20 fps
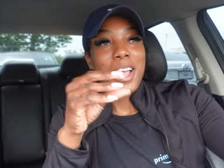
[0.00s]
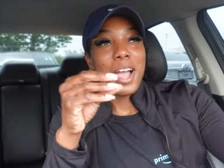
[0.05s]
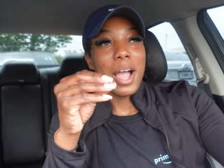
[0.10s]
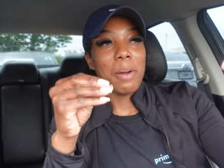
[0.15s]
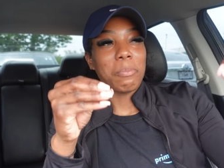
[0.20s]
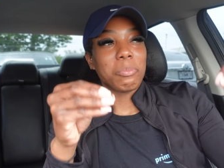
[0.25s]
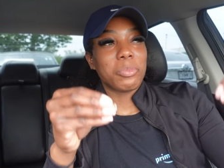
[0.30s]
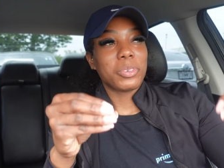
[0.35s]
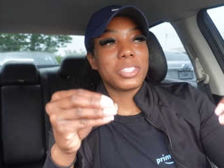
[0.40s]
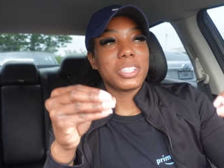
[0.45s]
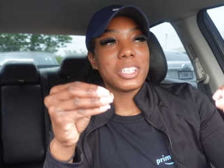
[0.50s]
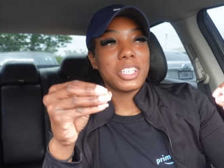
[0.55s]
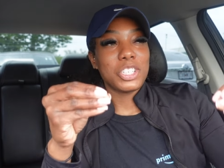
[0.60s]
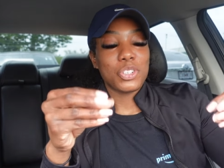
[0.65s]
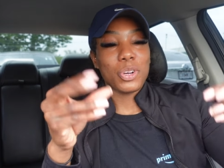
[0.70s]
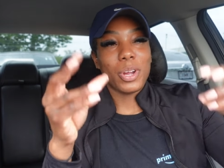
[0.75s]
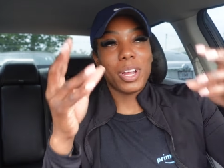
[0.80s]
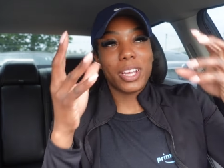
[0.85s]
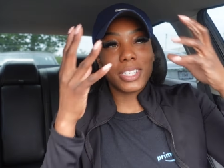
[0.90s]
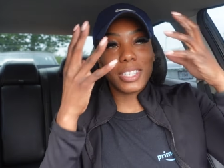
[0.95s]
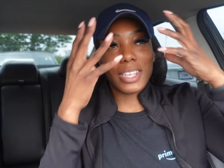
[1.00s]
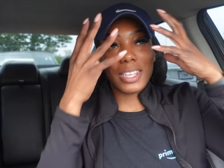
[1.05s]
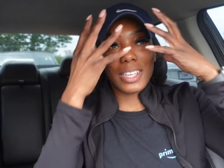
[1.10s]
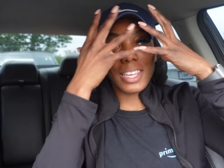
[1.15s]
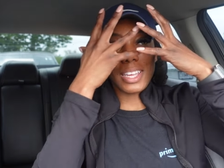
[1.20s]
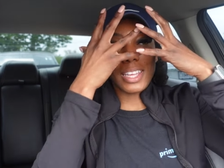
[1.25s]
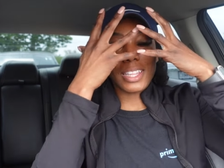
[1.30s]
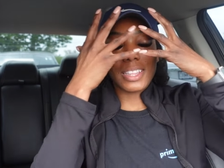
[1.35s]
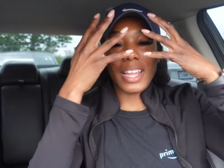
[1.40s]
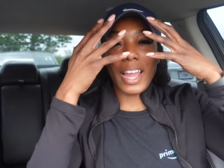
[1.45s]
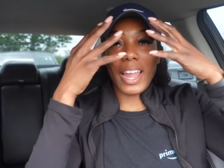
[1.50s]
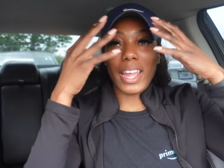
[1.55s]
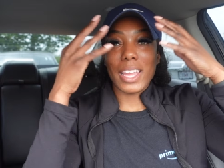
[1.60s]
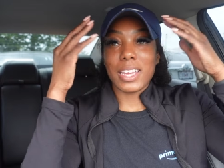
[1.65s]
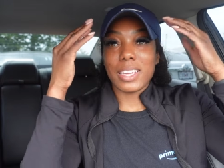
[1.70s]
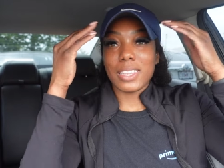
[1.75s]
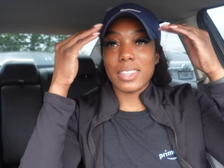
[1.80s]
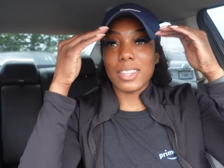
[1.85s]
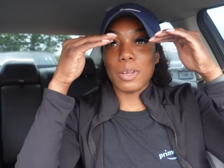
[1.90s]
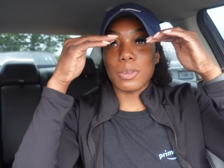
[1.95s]
i'm really trying to get
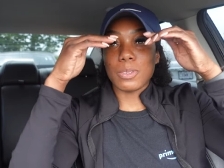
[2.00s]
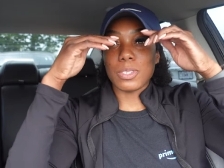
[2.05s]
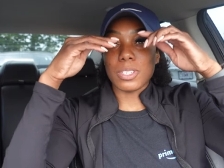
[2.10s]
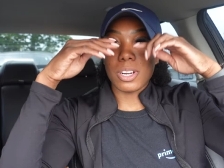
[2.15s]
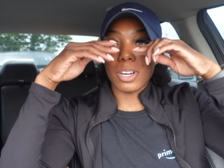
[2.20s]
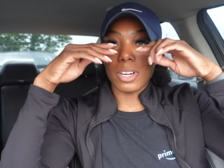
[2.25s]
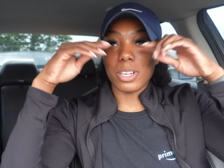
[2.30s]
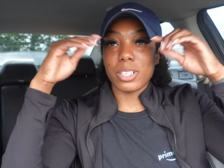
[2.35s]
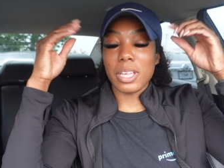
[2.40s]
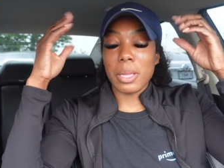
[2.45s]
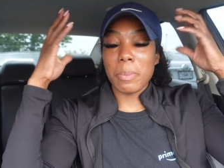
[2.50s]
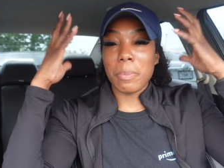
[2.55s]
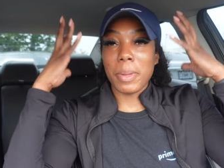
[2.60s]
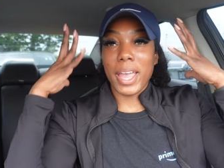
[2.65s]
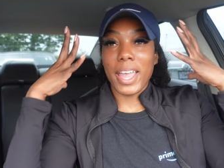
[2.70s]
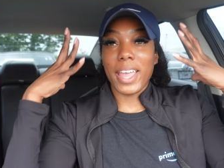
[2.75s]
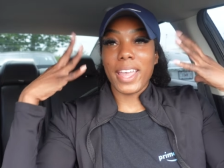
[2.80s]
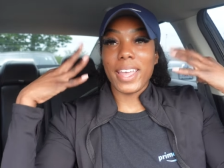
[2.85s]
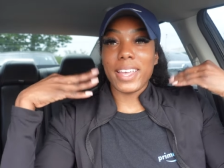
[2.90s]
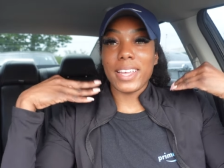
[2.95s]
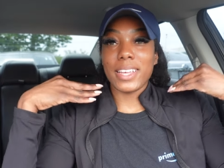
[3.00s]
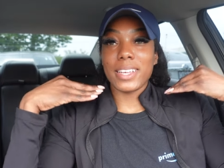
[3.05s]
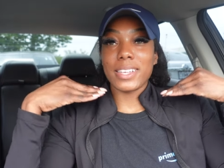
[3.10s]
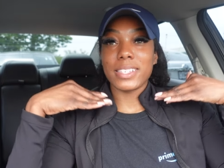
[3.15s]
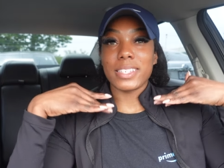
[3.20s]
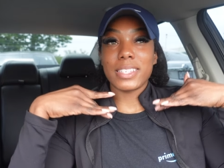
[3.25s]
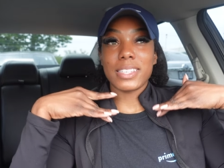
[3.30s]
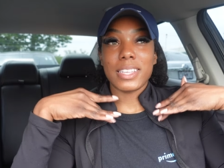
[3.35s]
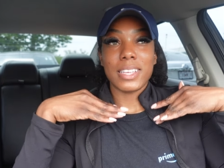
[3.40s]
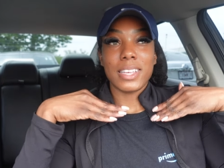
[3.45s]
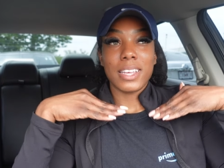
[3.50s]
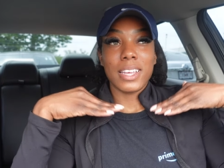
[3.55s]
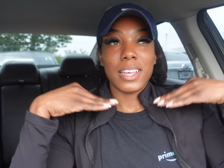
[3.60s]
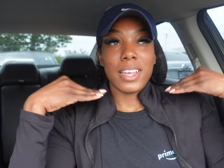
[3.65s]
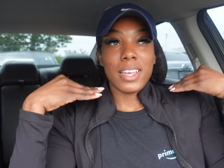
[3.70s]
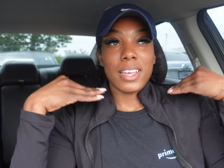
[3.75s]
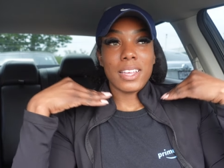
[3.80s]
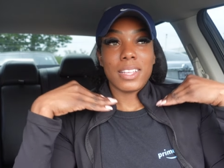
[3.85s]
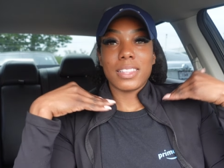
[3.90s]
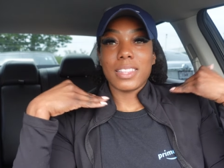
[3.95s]
like those curly bangs
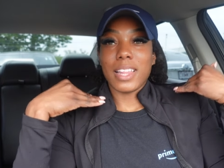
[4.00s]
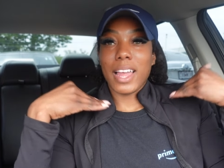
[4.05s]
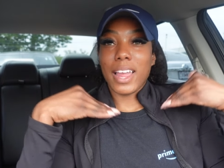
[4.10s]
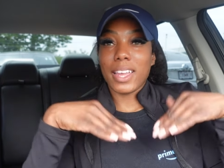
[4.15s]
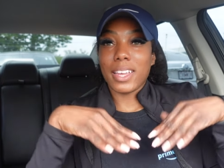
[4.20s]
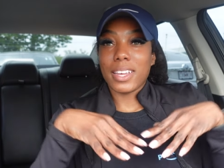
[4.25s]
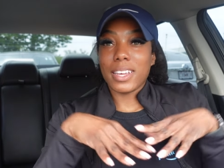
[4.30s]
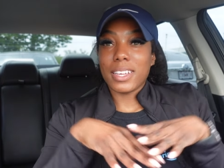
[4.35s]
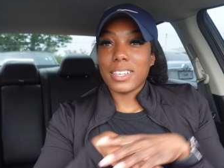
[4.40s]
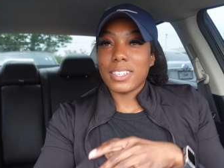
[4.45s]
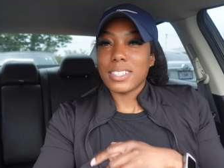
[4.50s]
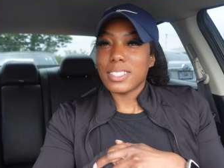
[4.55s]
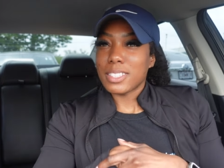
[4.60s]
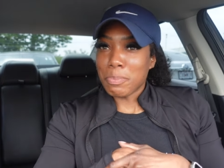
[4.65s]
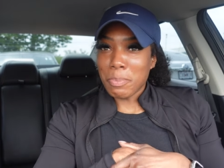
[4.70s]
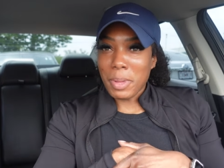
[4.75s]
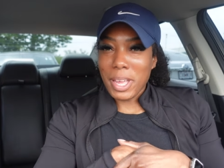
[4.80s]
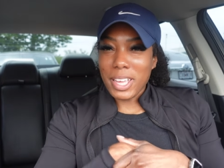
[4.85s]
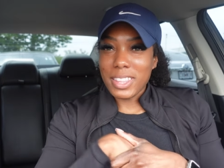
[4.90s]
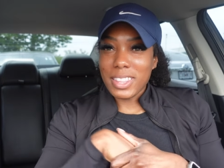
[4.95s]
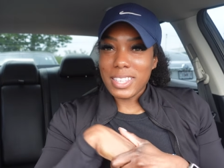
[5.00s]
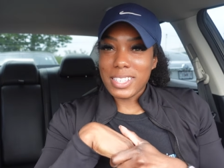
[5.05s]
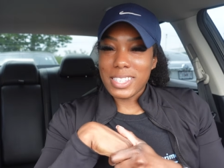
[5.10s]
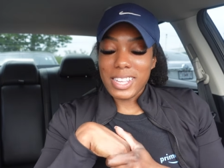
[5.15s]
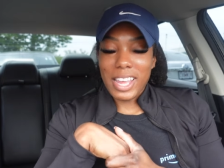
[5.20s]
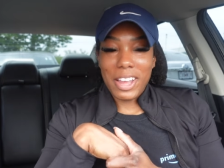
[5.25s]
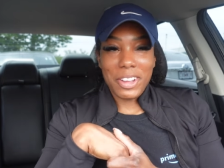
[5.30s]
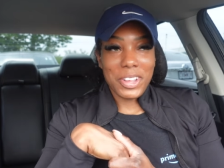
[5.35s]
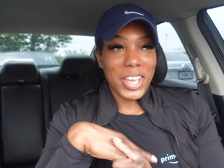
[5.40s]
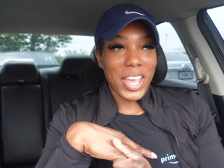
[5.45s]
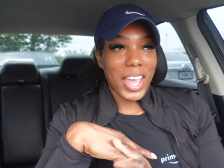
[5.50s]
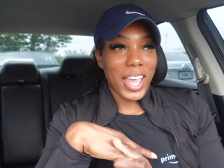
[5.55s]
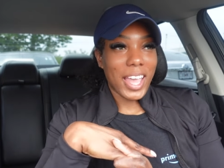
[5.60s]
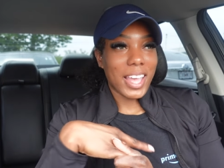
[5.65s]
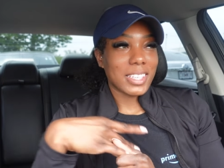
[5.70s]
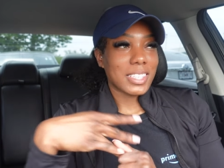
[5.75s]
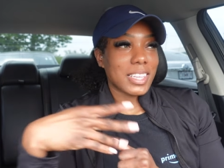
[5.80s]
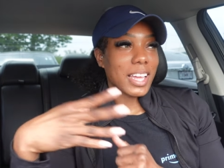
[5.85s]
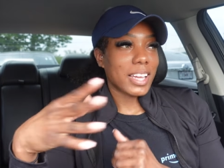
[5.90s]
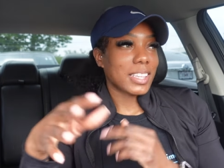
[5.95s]
like Megan Thee Stallion
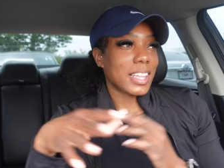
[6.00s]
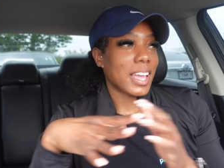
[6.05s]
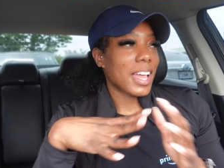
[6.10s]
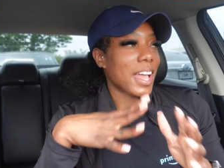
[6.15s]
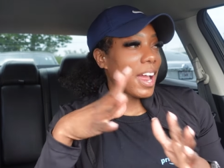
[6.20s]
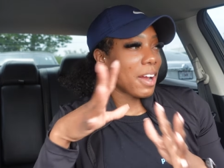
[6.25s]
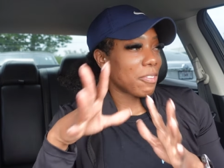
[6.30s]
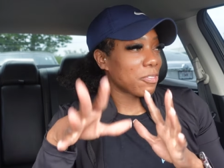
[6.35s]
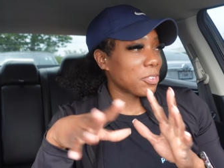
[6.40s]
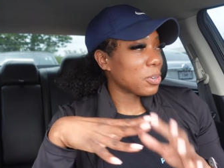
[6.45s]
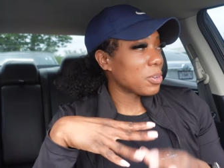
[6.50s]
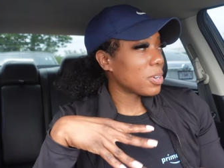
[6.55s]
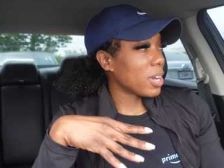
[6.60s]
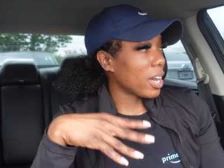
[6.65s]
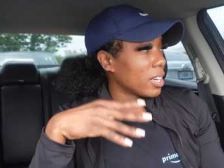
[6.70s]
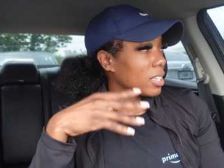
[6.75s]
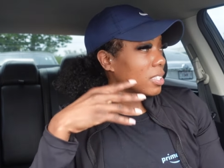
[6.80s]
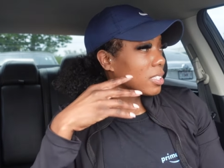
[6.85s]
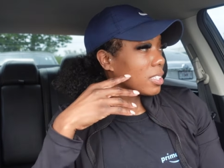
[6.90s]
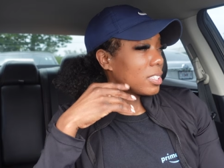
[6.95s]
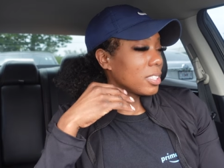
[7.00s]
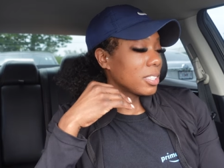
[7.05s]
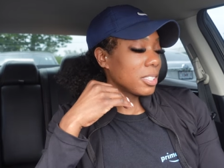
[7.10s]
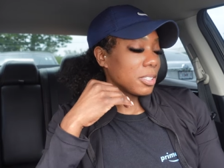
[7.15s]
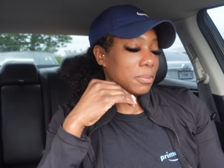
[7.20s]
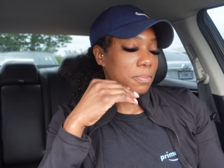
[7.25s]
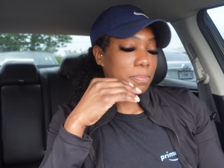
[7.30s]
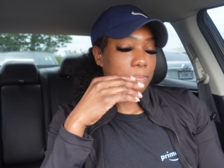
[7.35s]
has like that afro kind of look